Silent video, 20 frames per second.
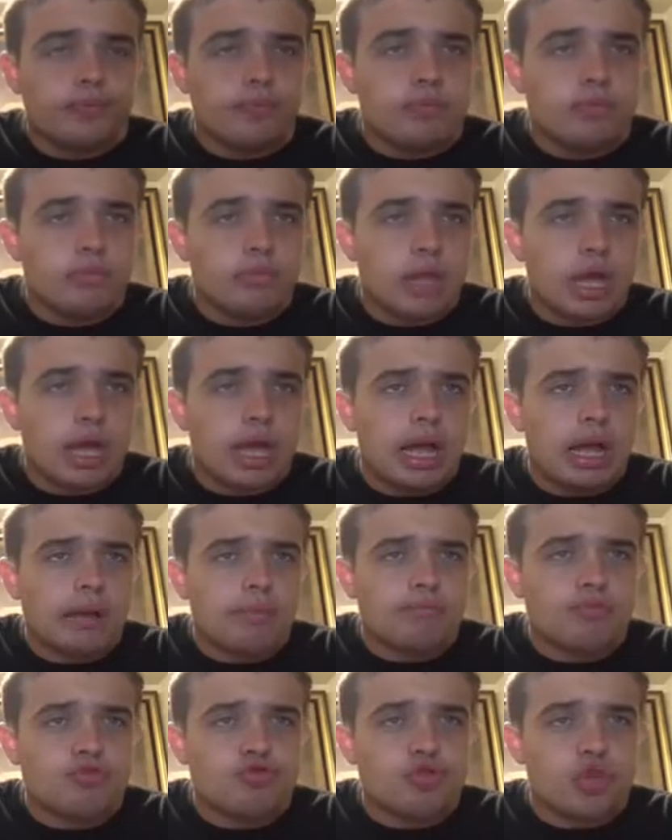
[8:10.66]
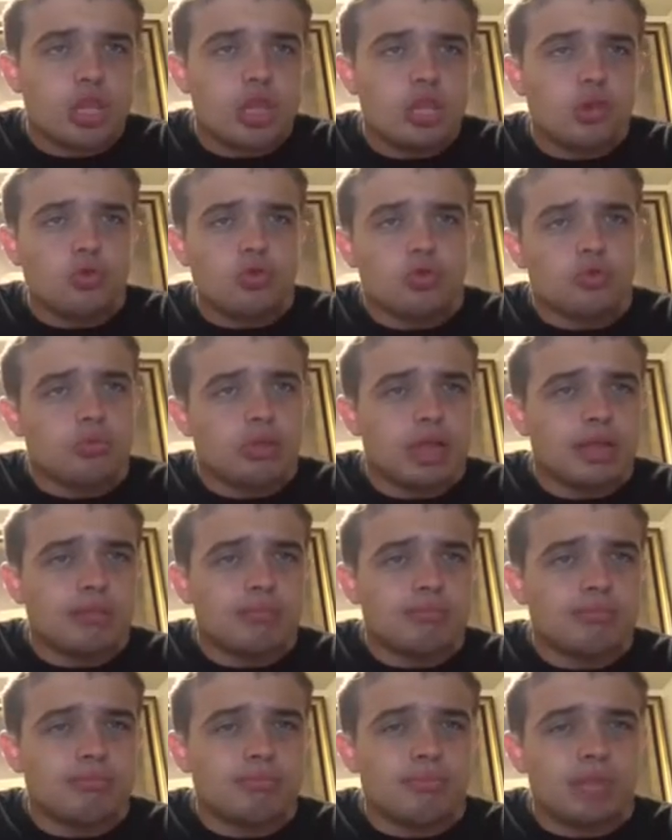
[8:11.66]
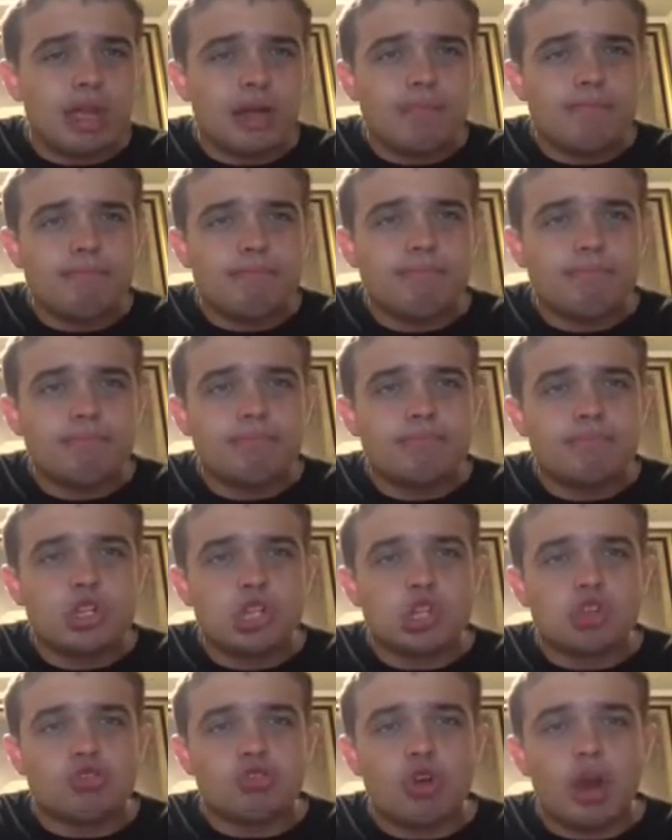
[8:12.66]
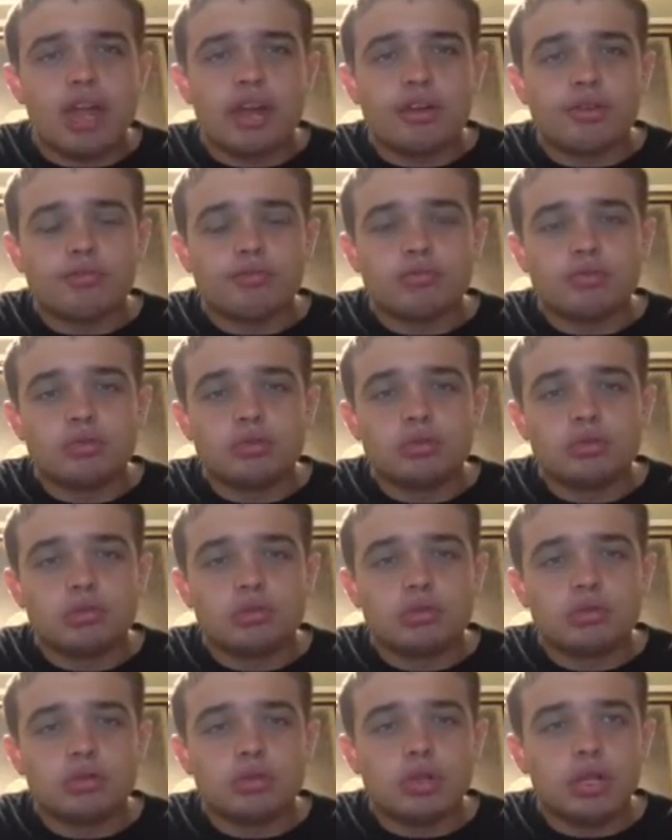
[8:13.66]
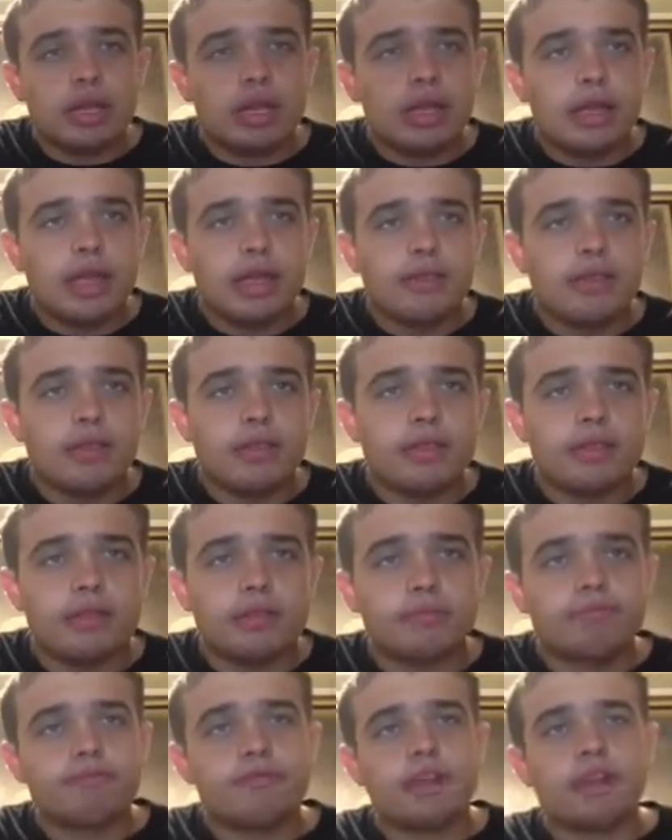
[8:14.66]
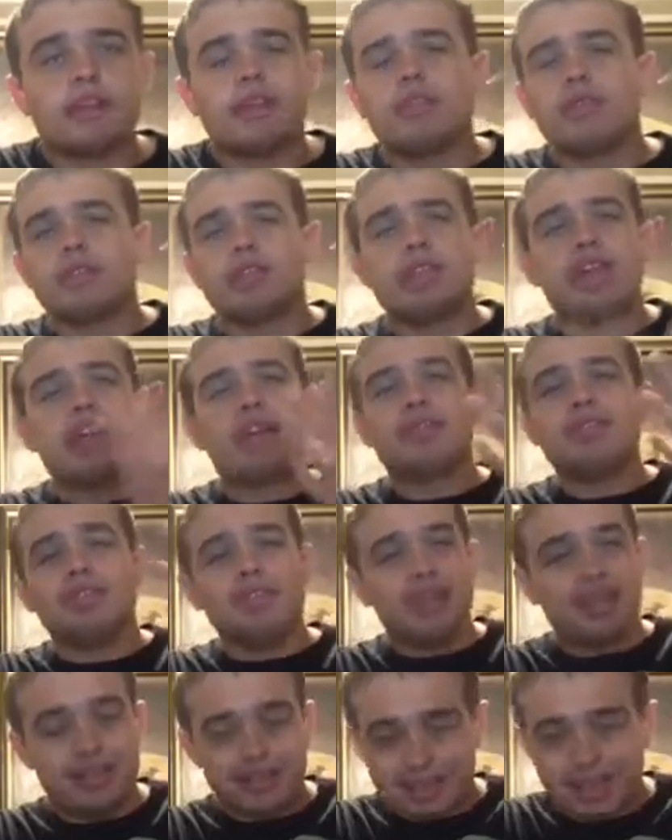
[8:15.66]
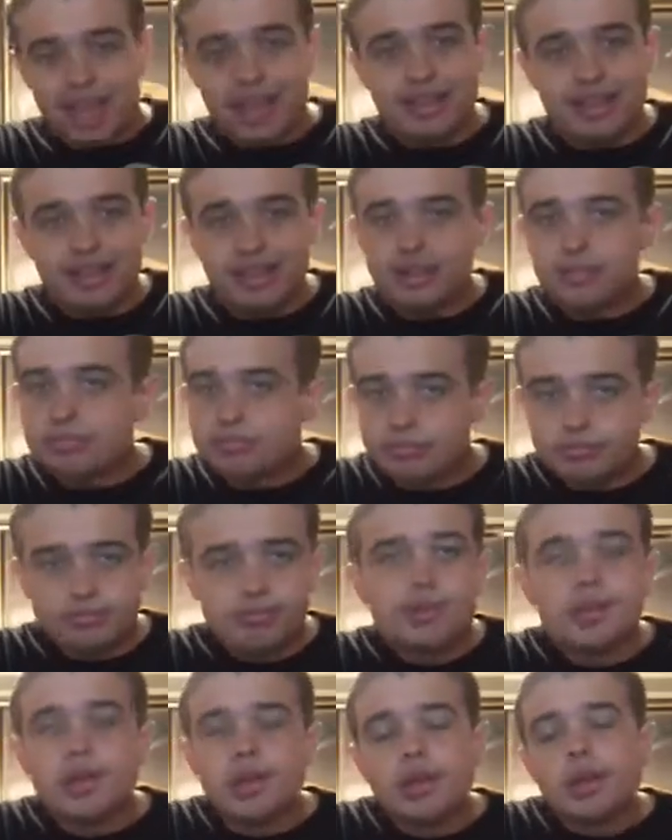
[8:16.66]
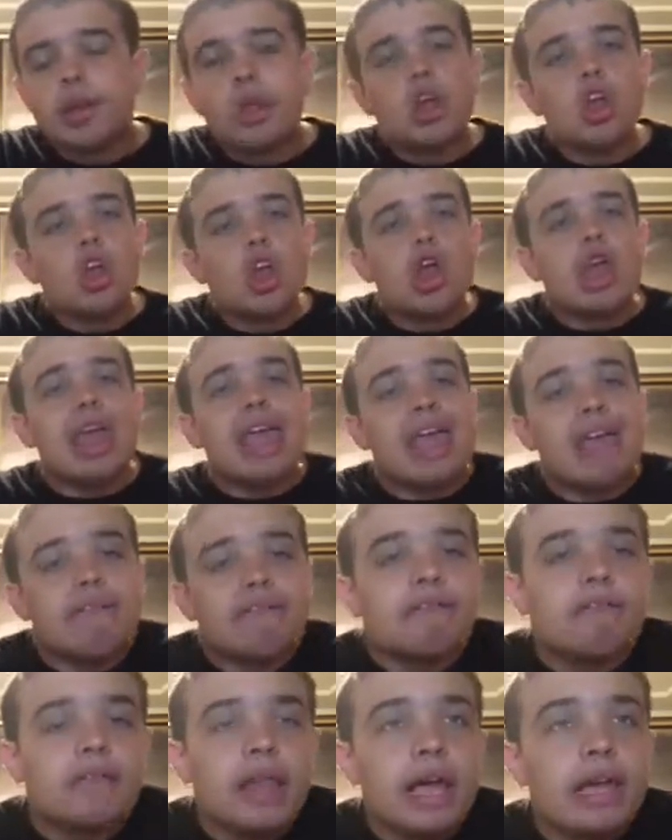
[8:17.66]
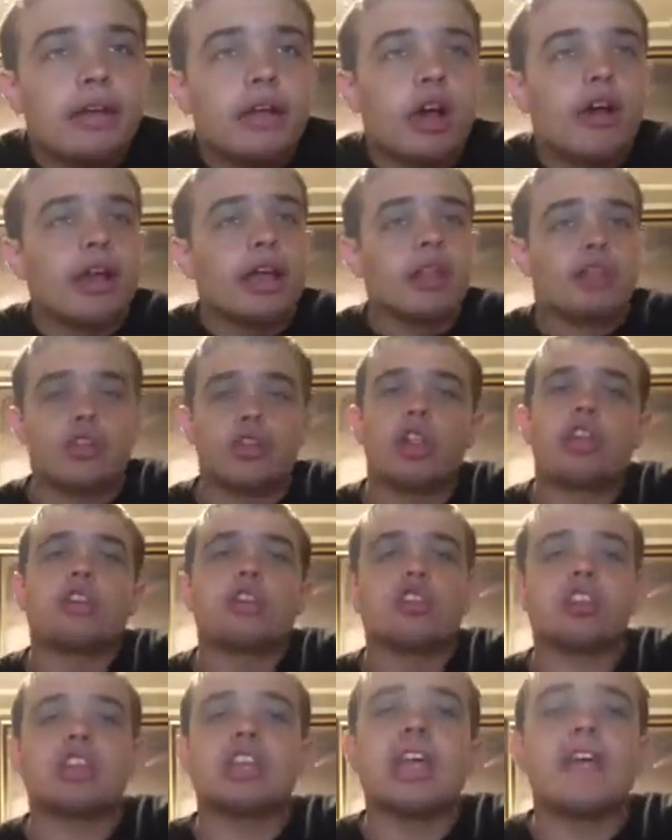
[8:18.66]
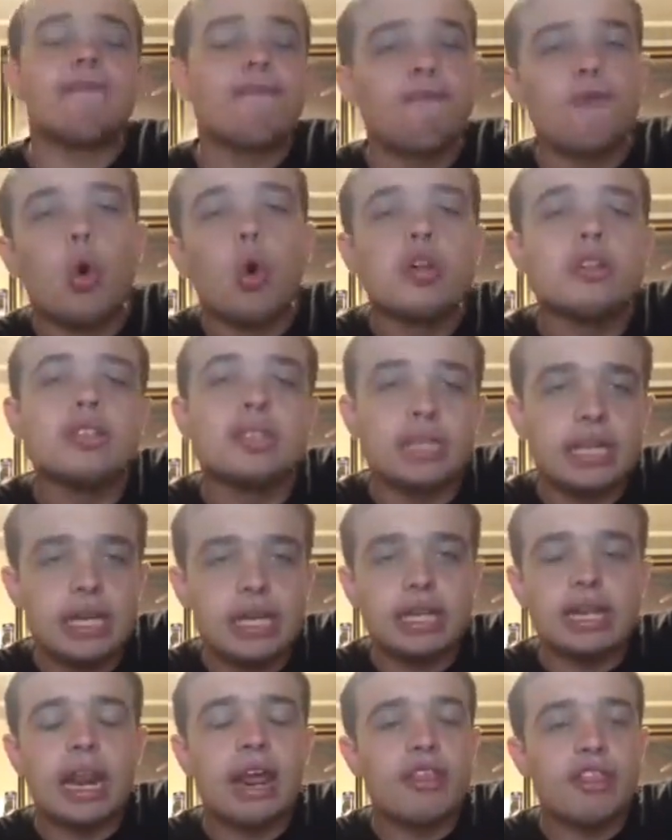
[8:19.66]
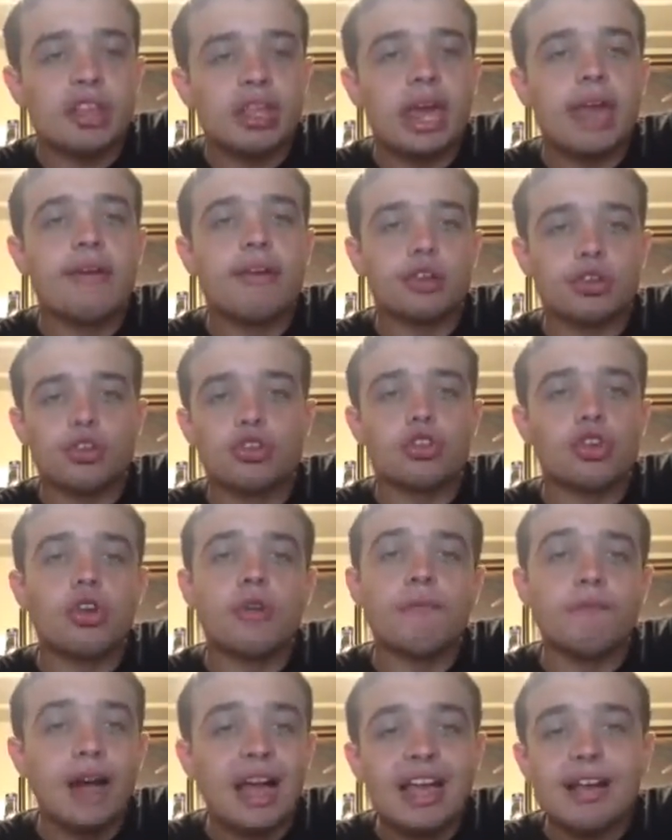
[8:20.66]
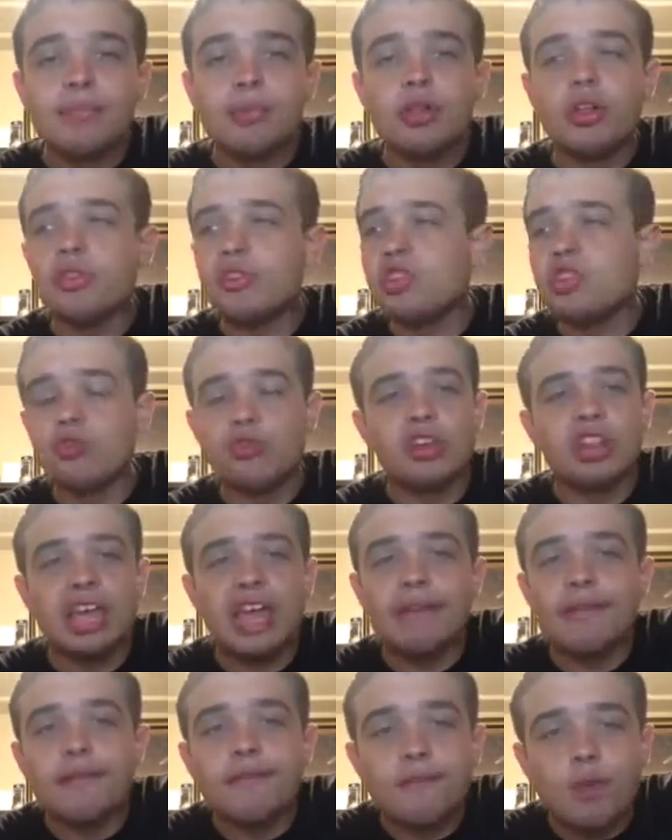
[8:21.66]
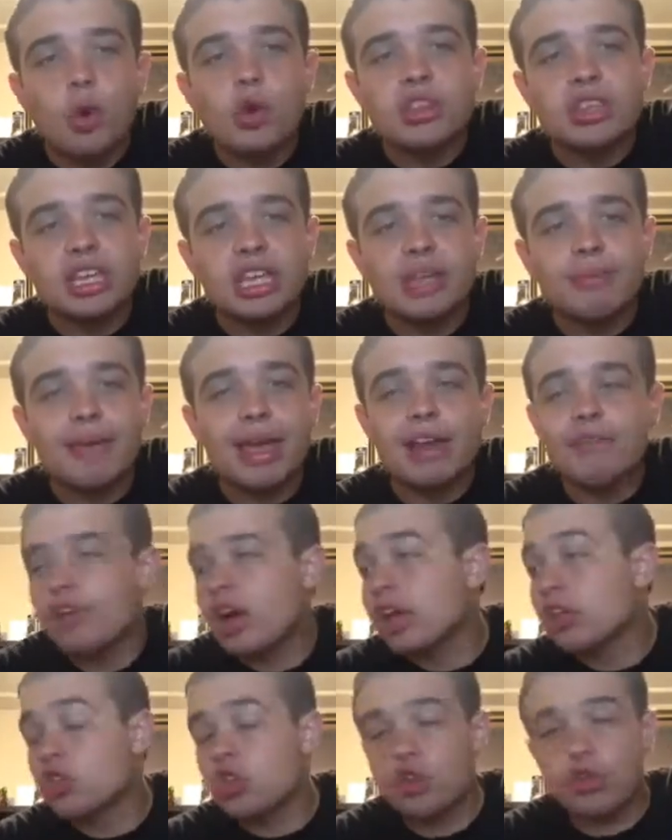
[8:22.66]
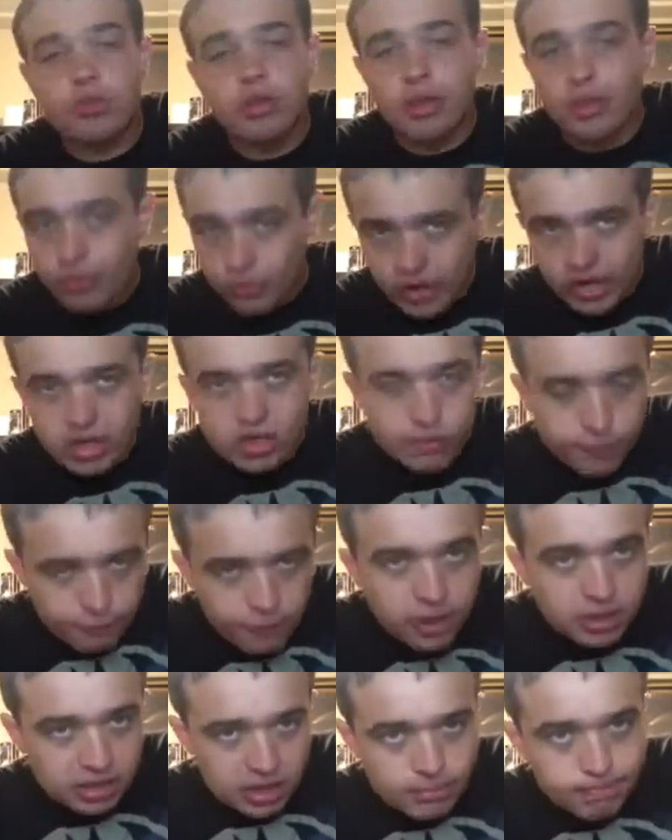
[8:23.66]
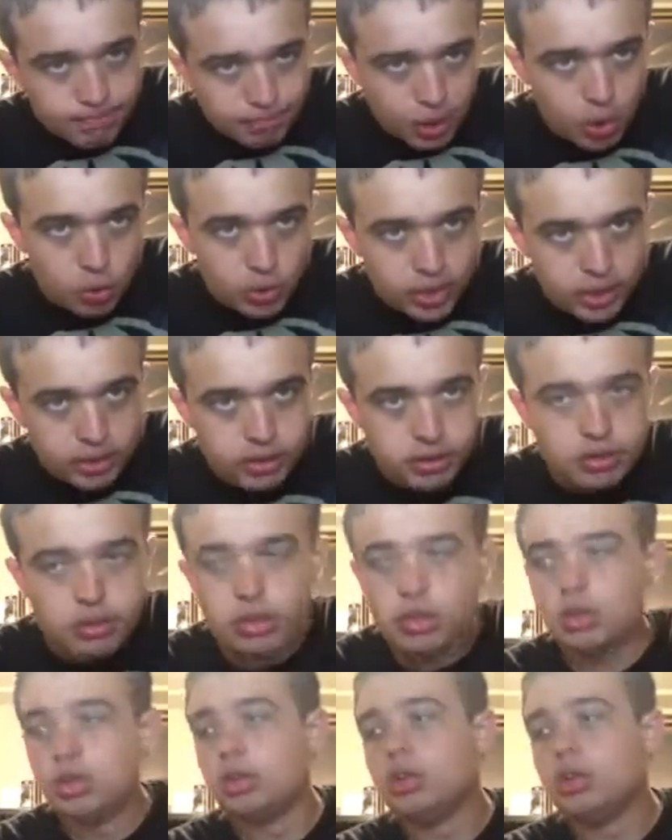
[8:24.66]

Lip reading: and Strider. And then the fucking, yeah, you get the idea. If, like, alright, so let's just say 14 out of the characters aren't viable and you really have a 14-man monster, then it's fucking bogus.